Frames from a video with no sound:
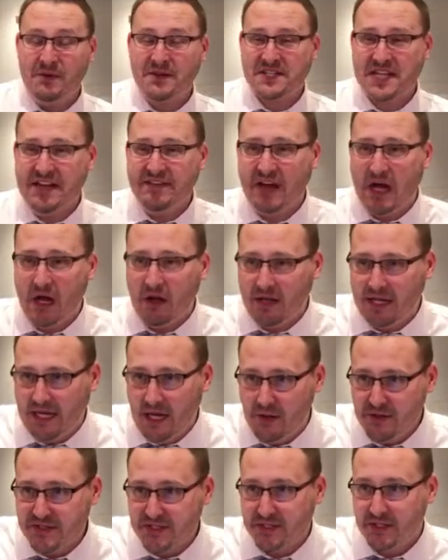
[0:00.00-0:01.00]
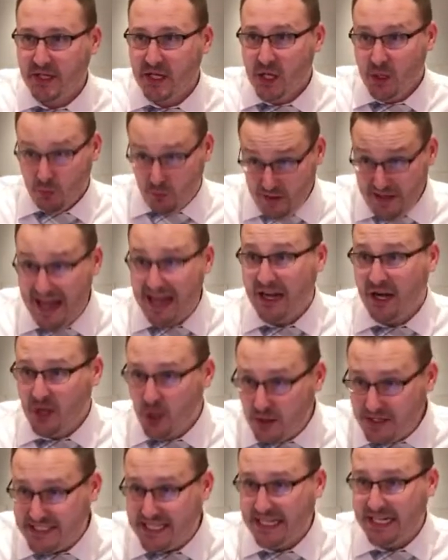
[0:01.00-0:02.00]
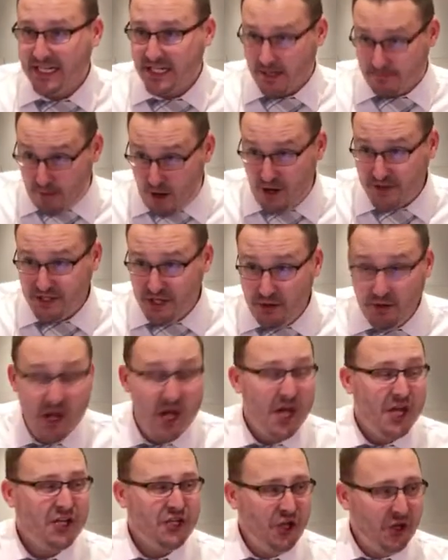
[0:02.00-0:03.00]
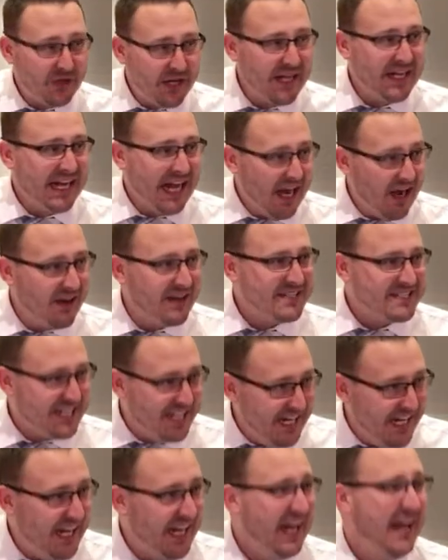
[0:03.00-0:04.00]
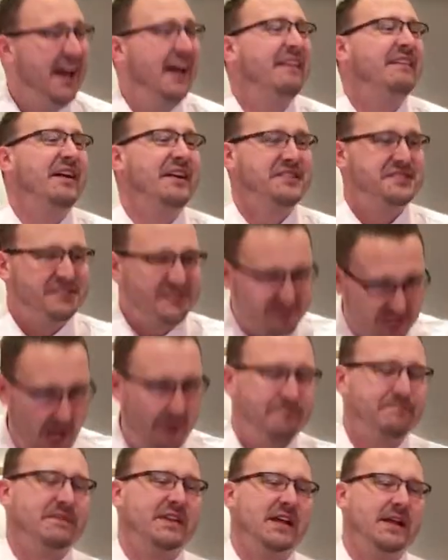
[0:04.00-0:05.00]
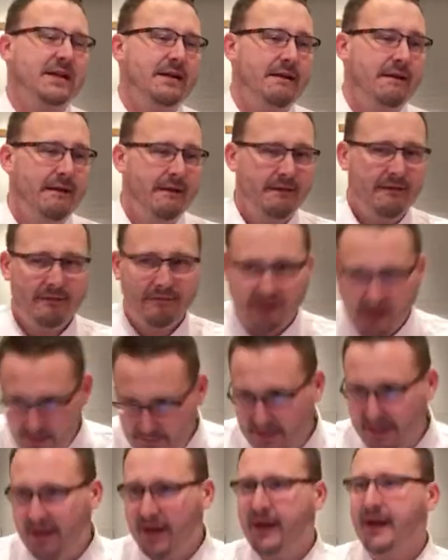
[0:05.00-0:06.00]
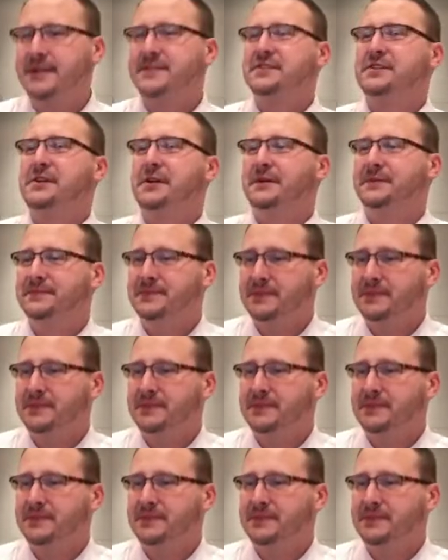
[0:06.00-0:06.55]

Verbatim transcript: receive the Holy Ghost, when that anointing is upon you, you can guarantee there's something coming against you.